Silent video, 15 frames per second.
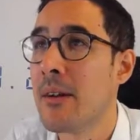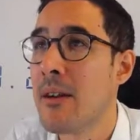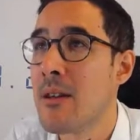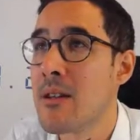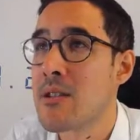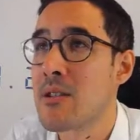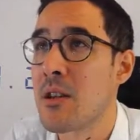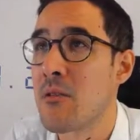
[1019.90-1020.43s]

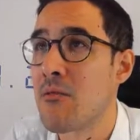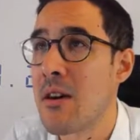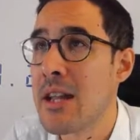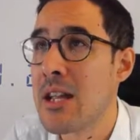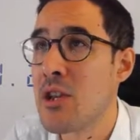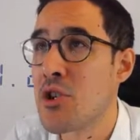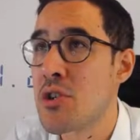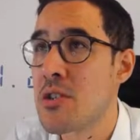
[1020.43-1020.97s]
So the
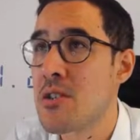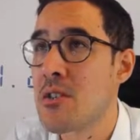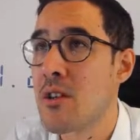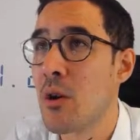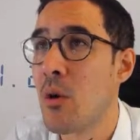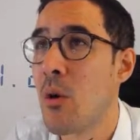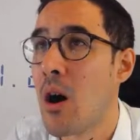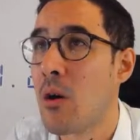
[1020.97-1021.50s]
range is
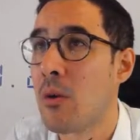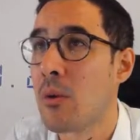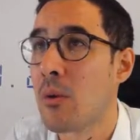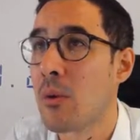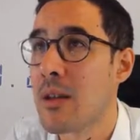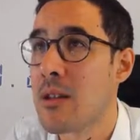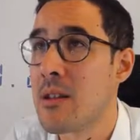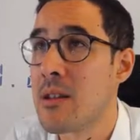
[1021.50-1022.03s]
still whole
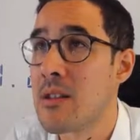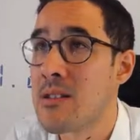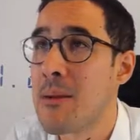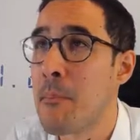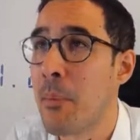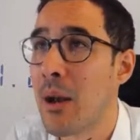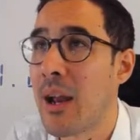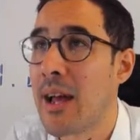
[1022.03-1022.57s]
and it's
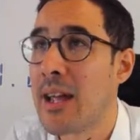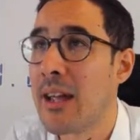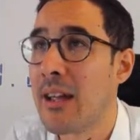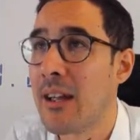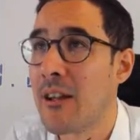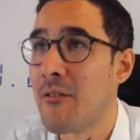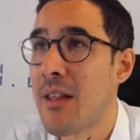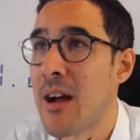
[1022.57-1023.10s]
in play
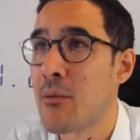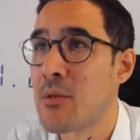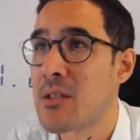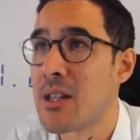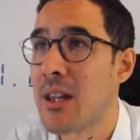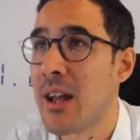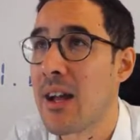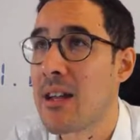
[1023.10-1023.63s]
if that was
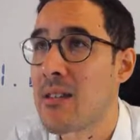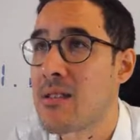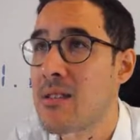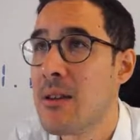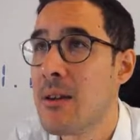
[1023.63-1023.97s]
the case.